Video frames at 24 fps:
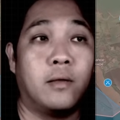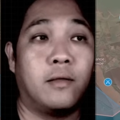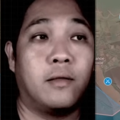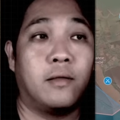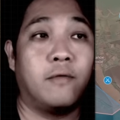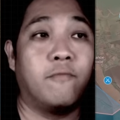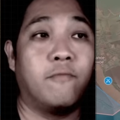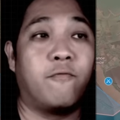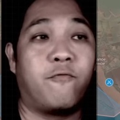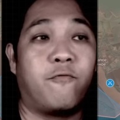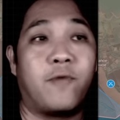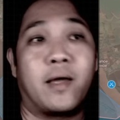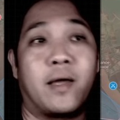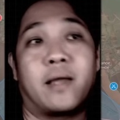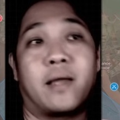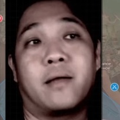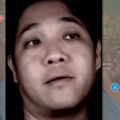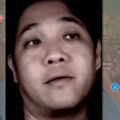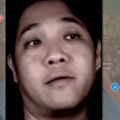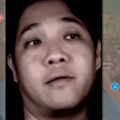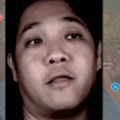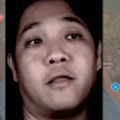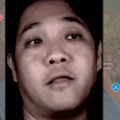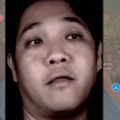In fact,
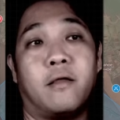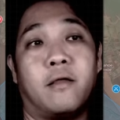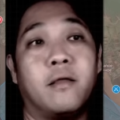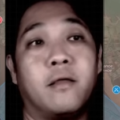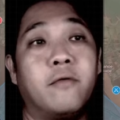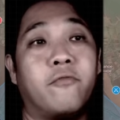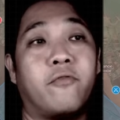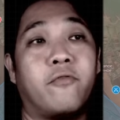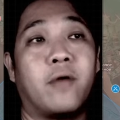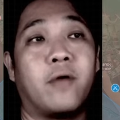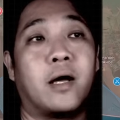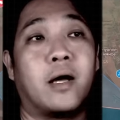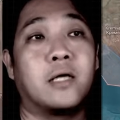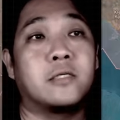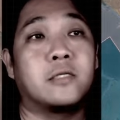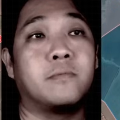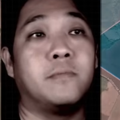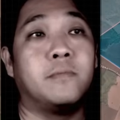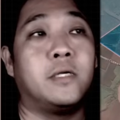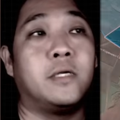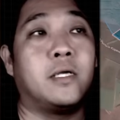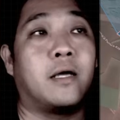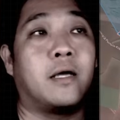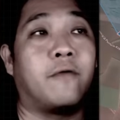if you ask
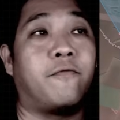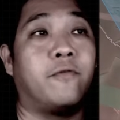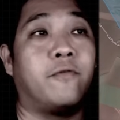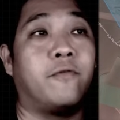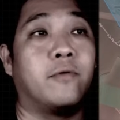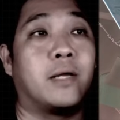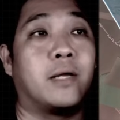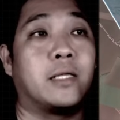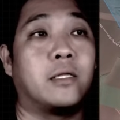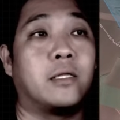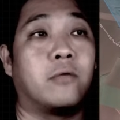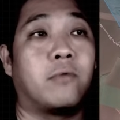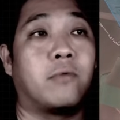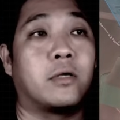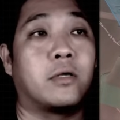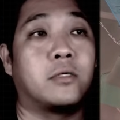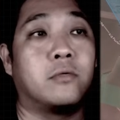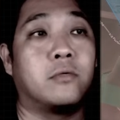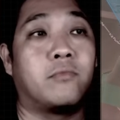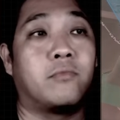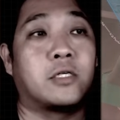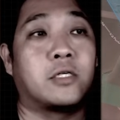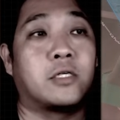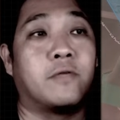me, I feel like the
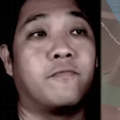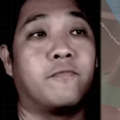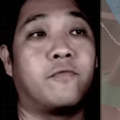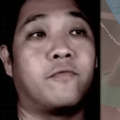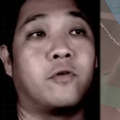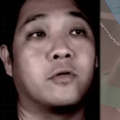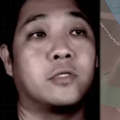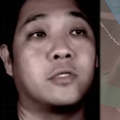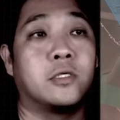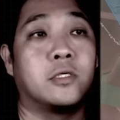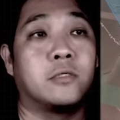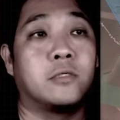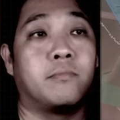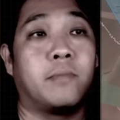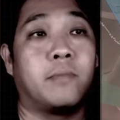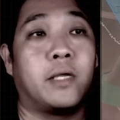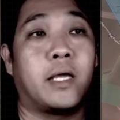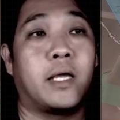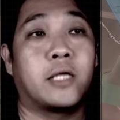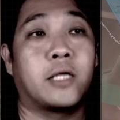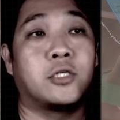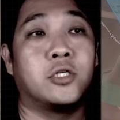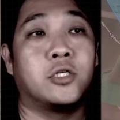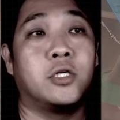Russian forces may
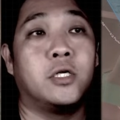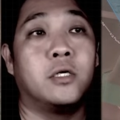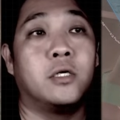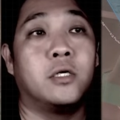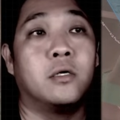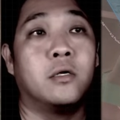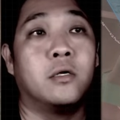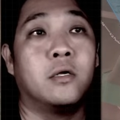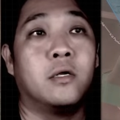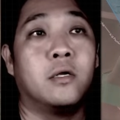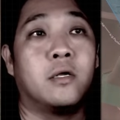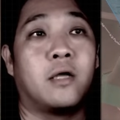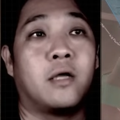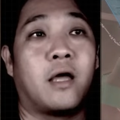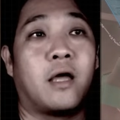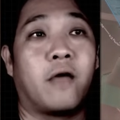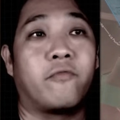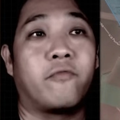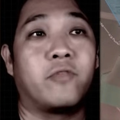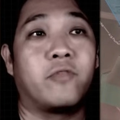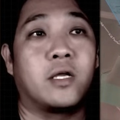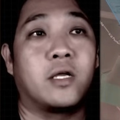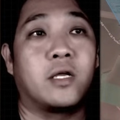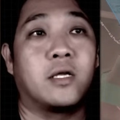actually
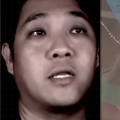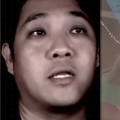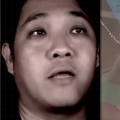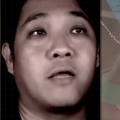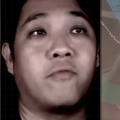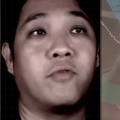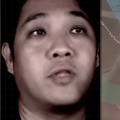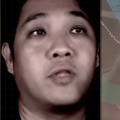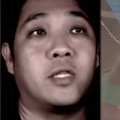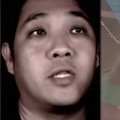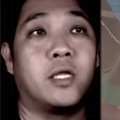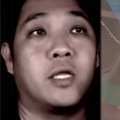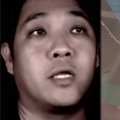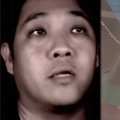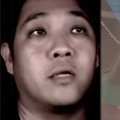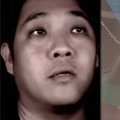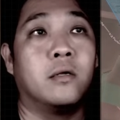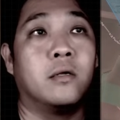have taken everything